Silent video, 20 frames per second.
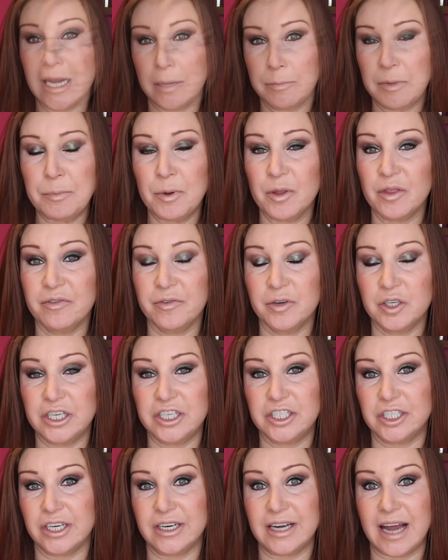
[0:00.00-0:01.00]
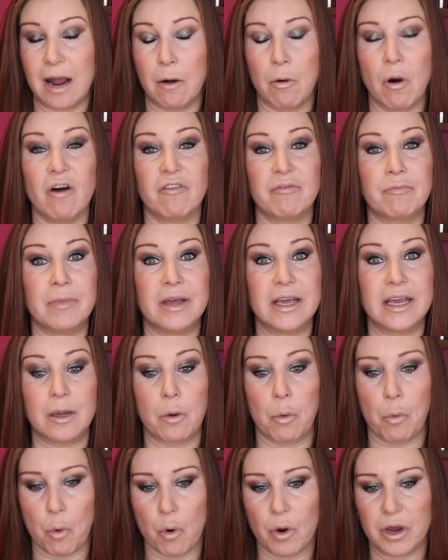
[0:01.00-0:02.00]
Let me put the footage in now of
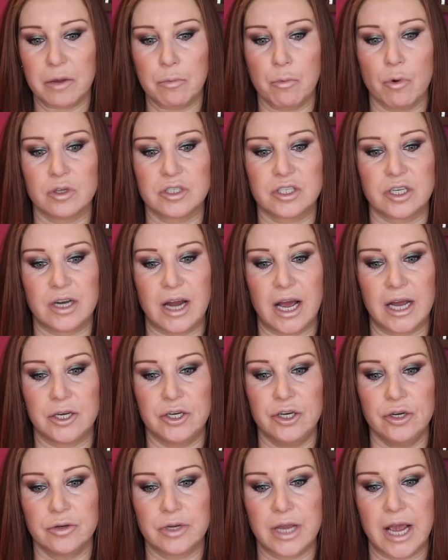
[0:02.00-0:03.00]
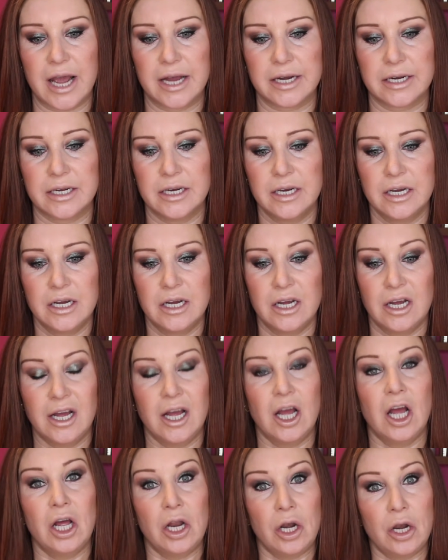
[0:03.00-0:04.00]
me walking Watson, and you can
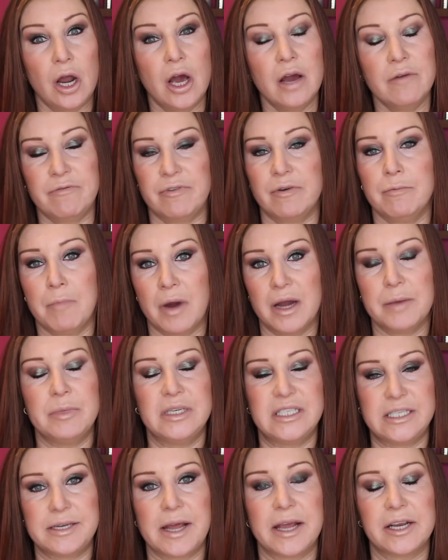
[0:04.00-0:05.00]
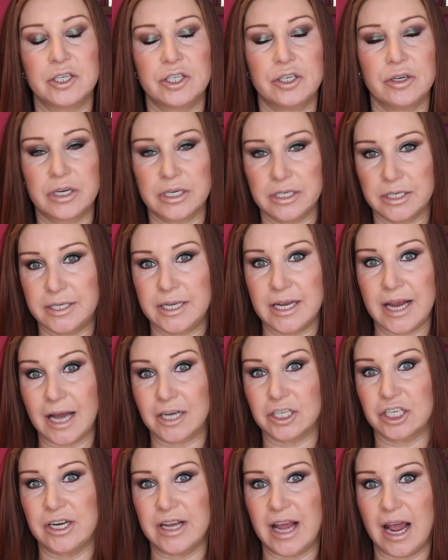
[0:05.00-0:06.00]
learn from my mistakes. You can see
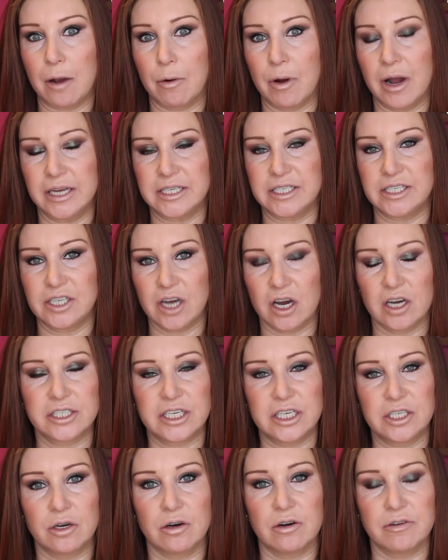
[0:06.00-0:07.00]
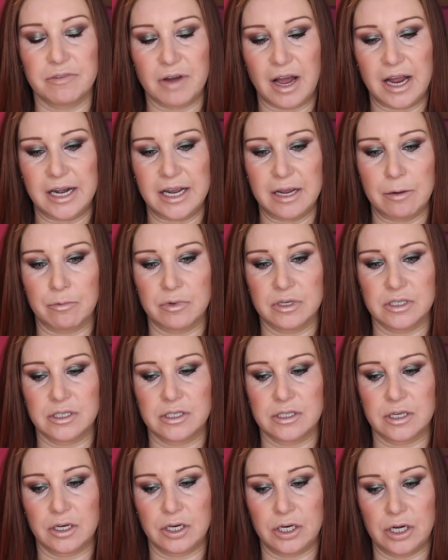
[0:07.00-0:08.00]
actually how I started off and it
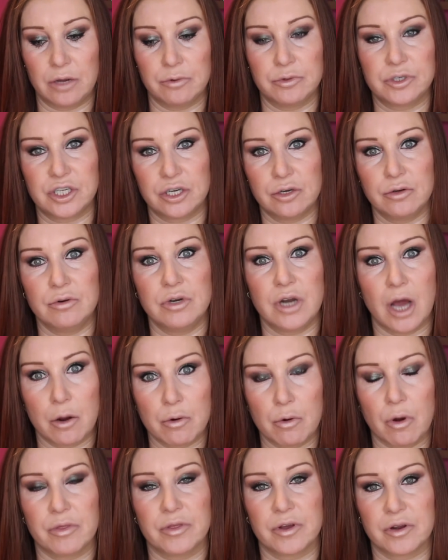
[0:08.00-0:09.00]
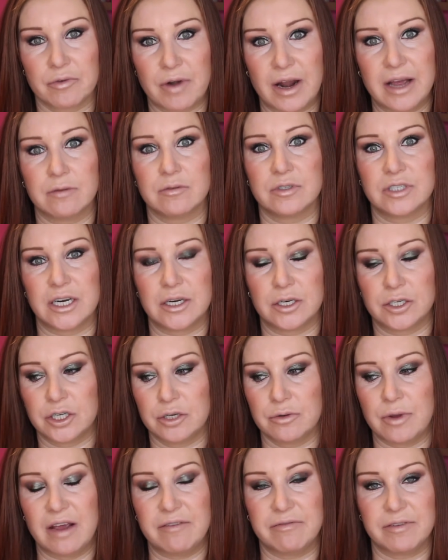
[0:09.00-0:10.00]
was, you know, too low on the ground and a
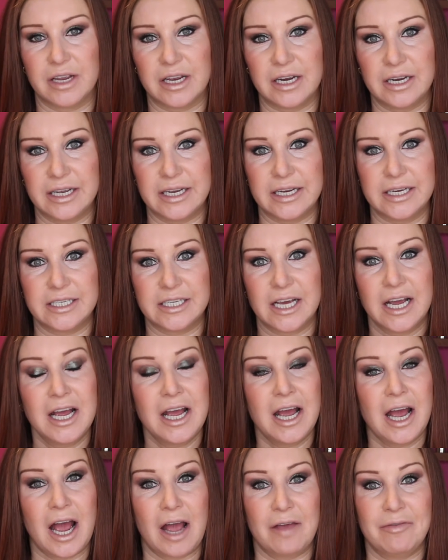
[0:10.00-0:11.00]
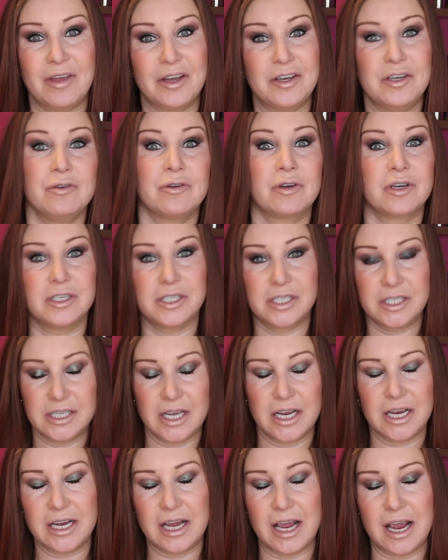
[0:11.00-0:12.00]
too heavy a lead, and then you can
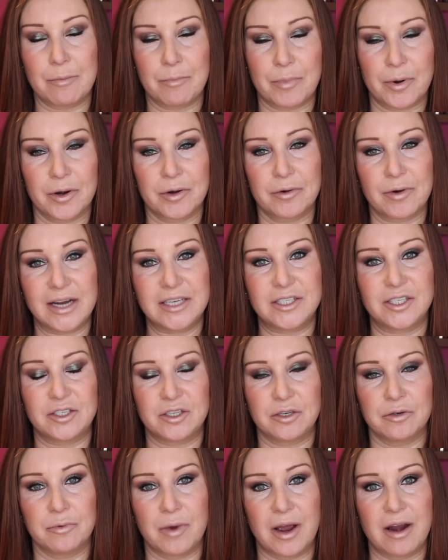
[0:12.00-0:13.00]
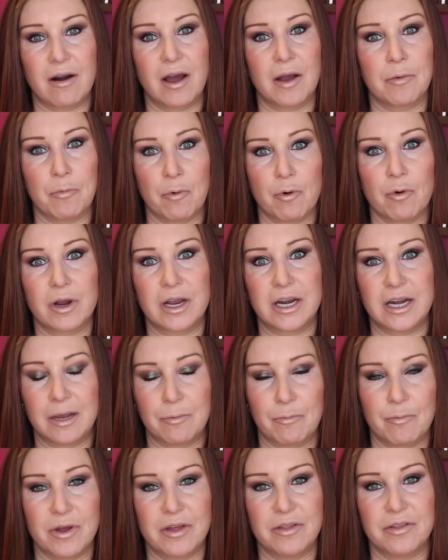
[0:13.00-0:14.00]
see it progressed to where I'm walking
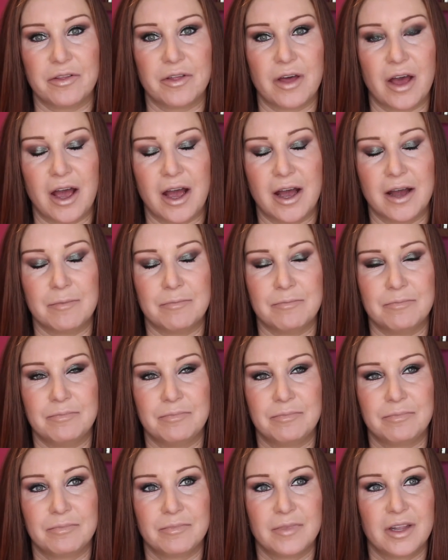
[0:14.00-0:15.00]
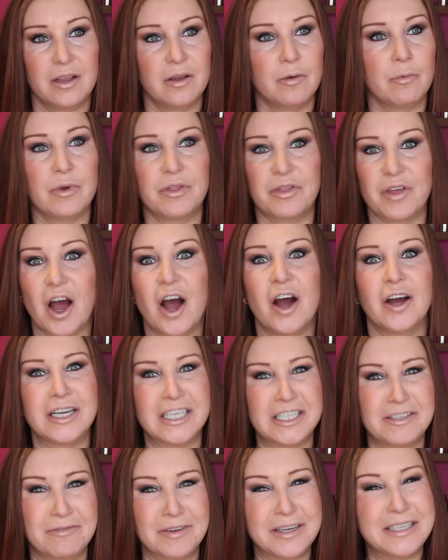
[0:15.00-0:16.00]
in with the
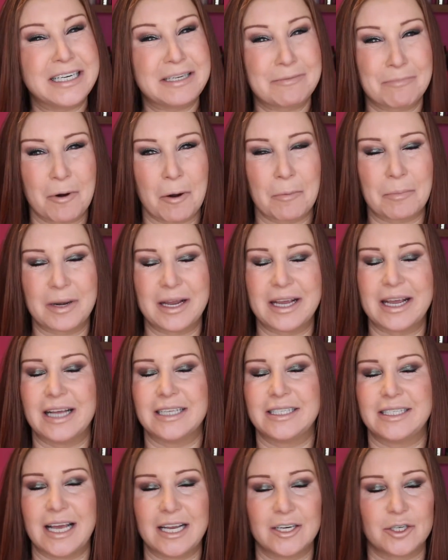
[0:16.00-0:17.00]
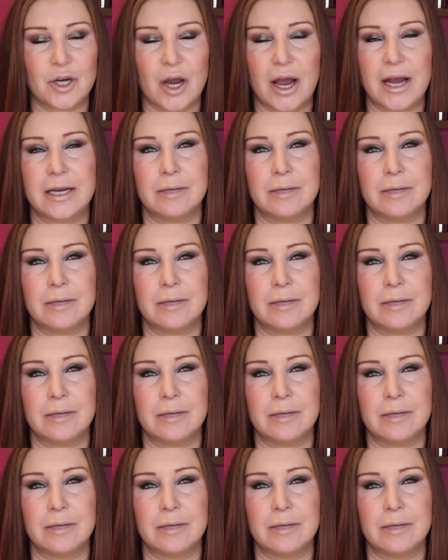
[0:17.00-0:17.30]
harness fitted properly, etc.